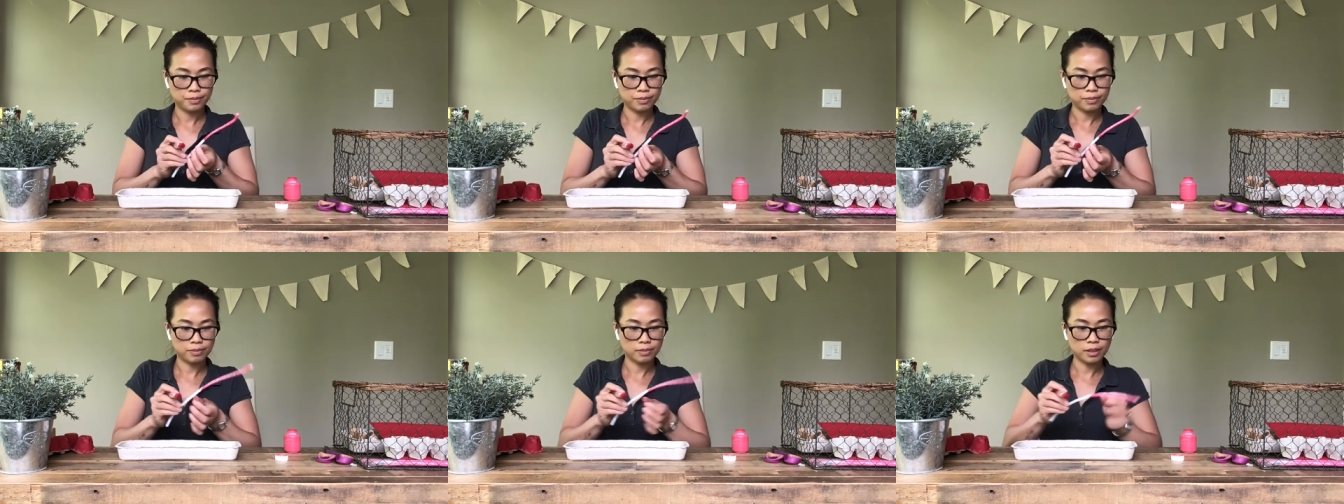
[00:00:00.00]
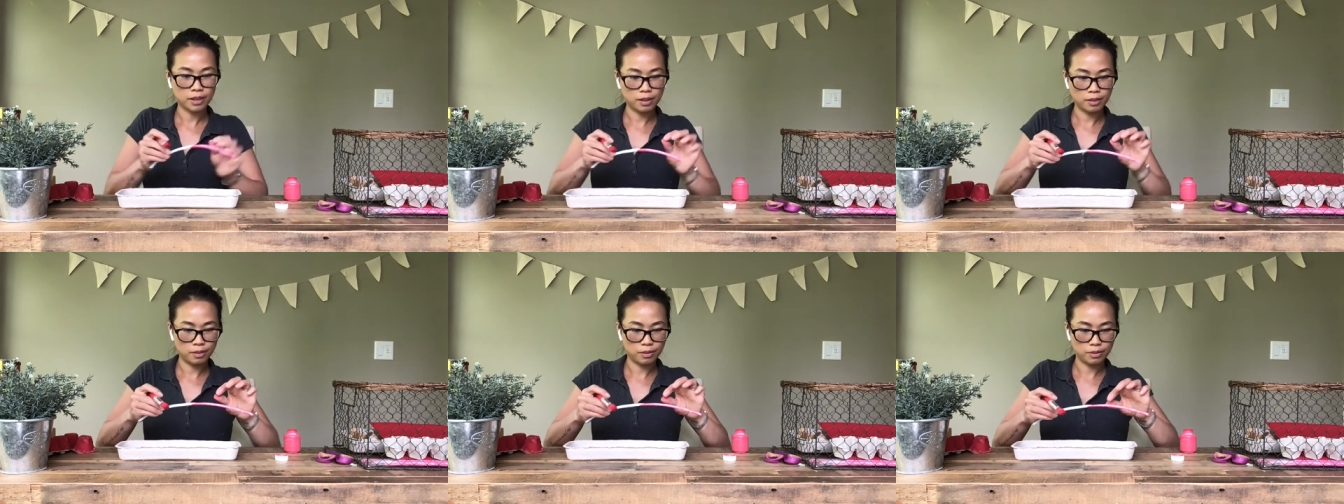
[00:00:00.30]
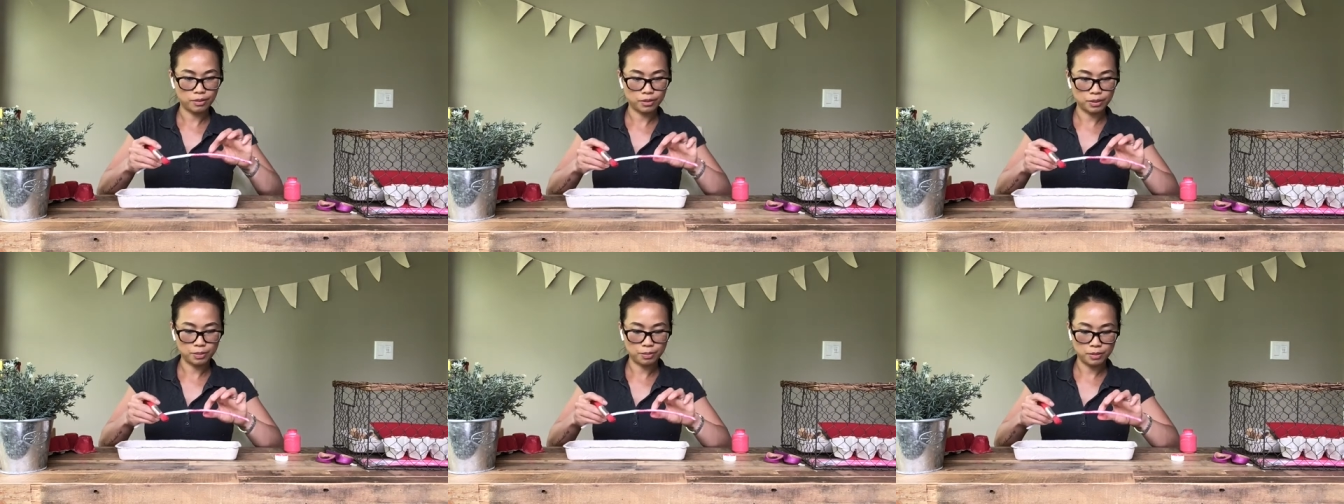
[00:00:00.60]
I'm gonna
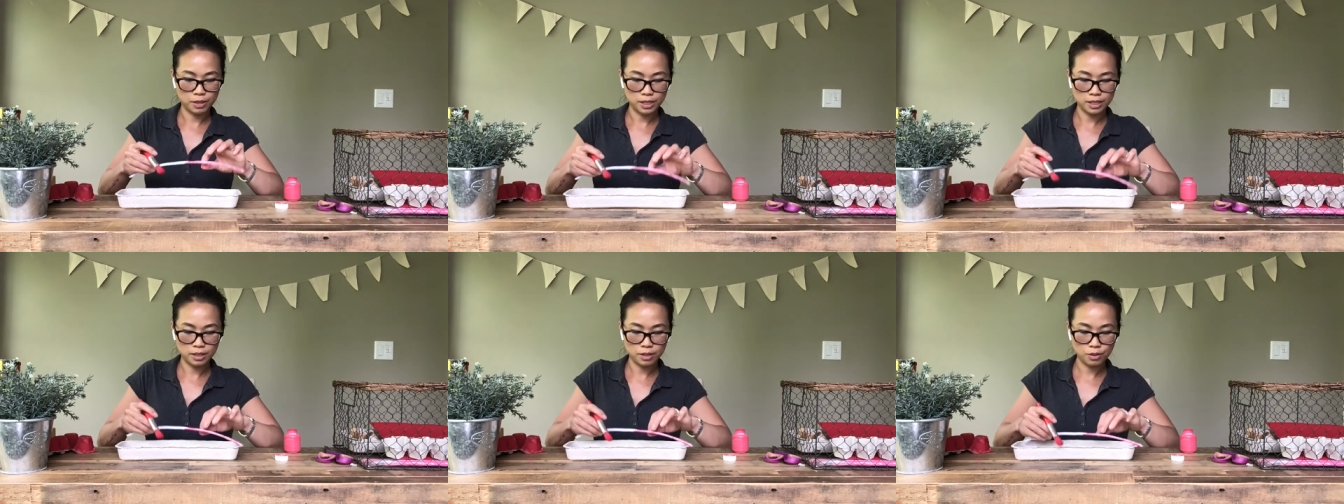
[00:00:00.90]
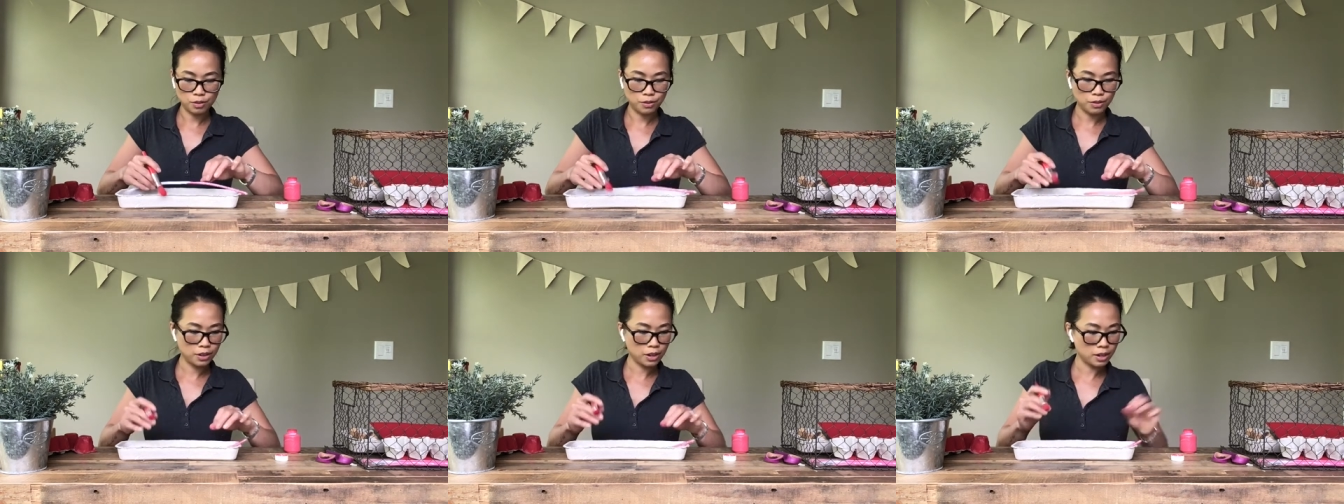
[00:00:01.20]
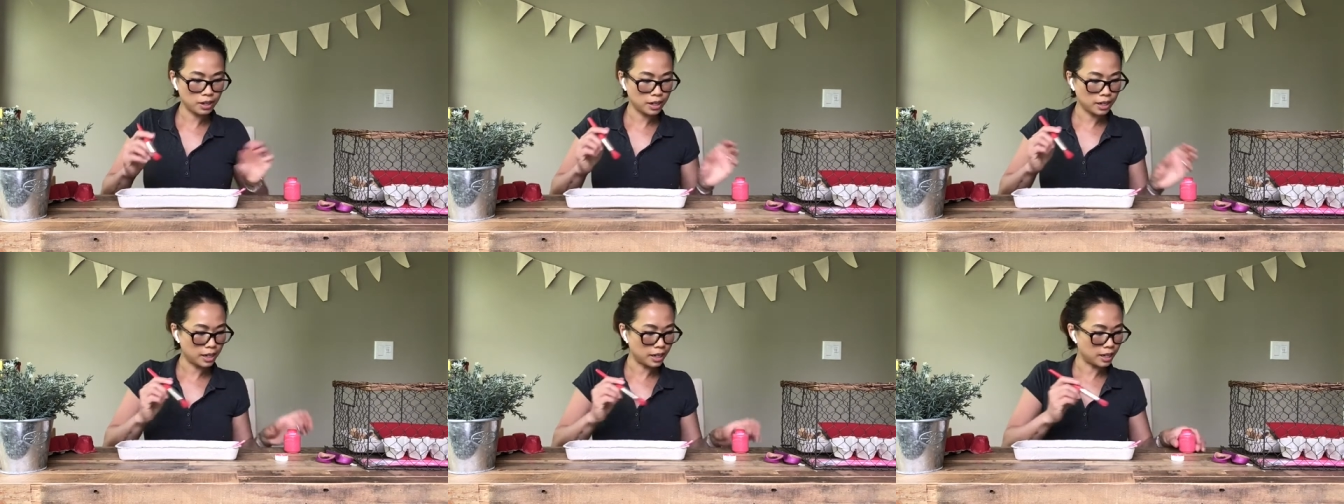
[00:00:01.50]
flip this over
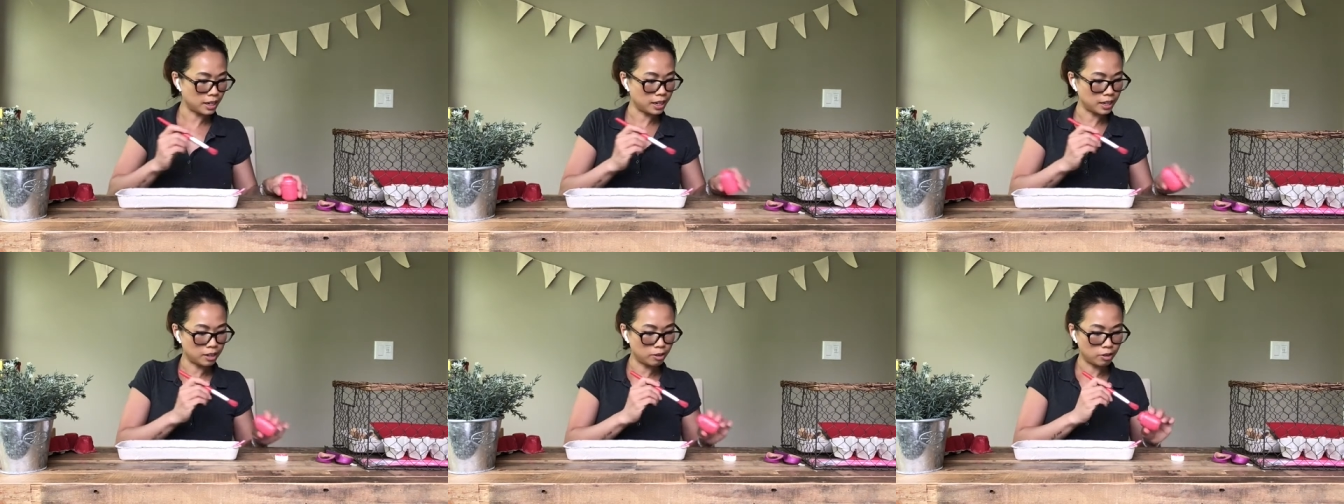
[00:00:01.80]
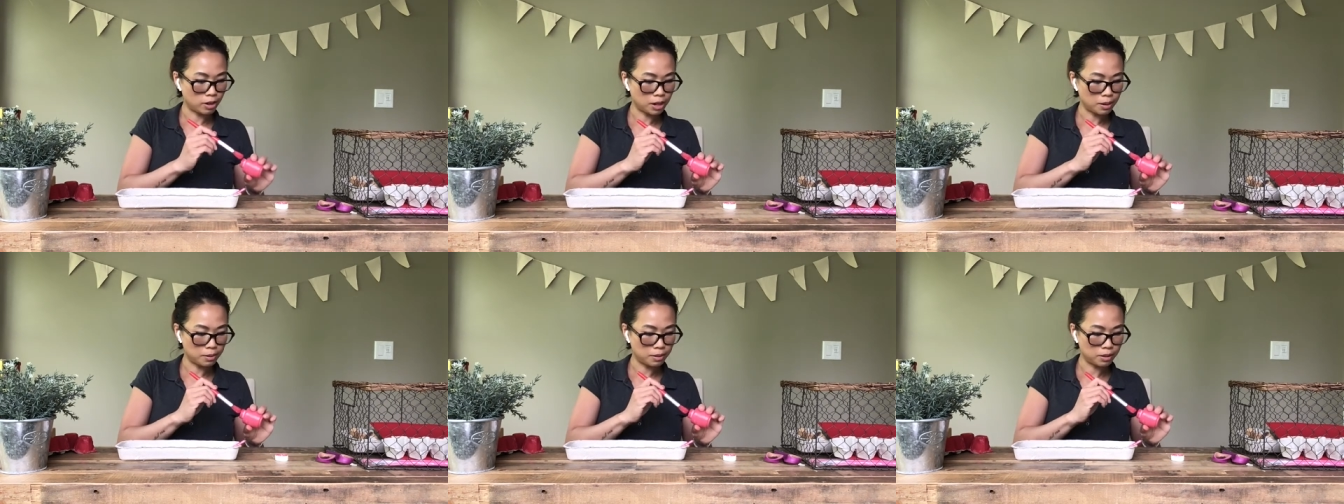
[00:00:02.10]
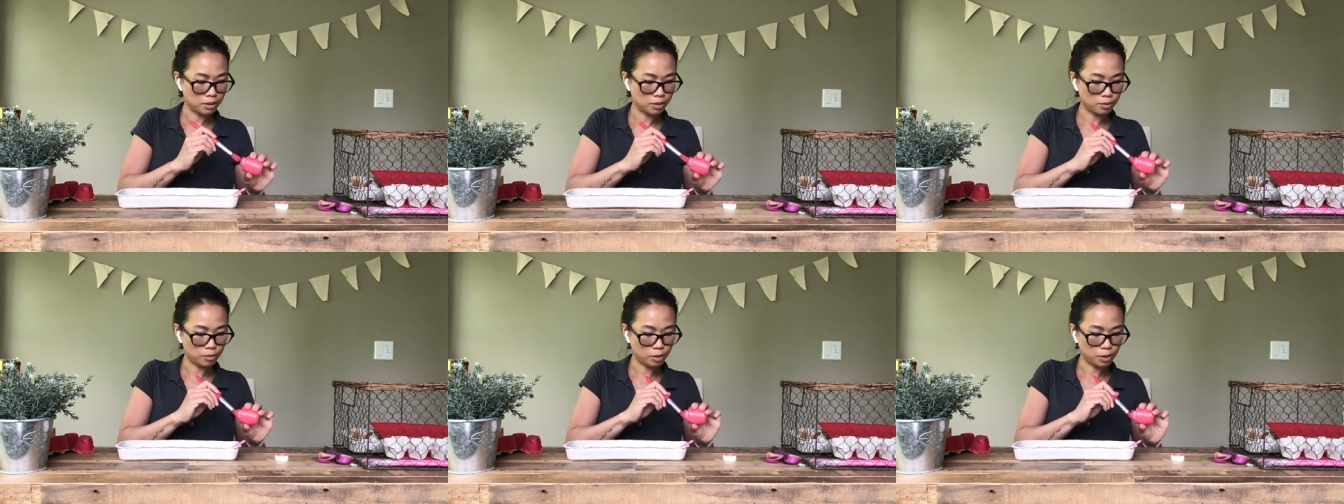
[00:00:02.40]
and grab a
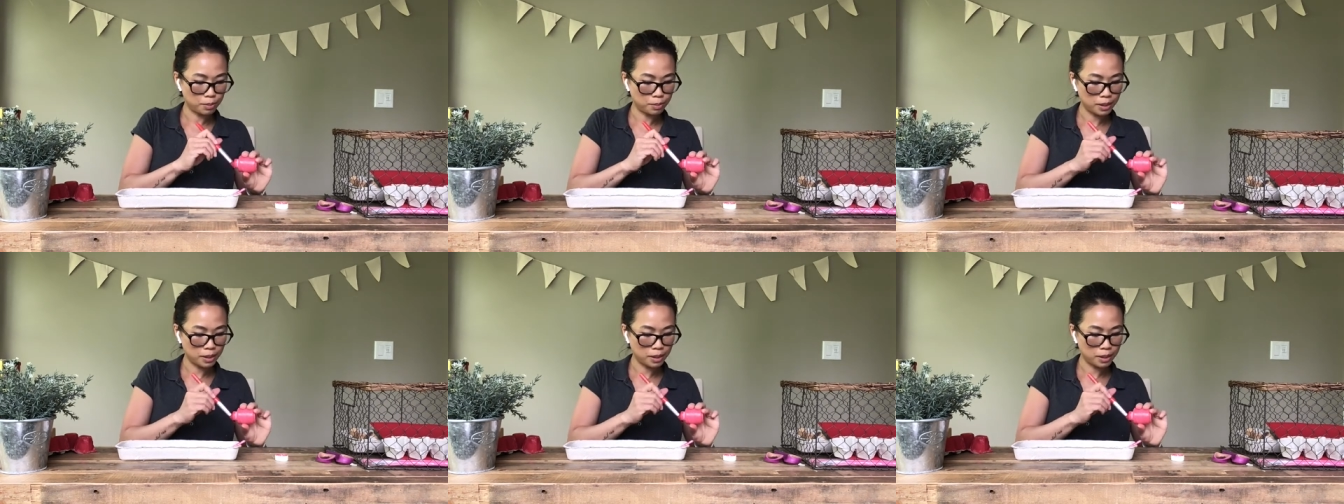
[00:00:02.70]
little more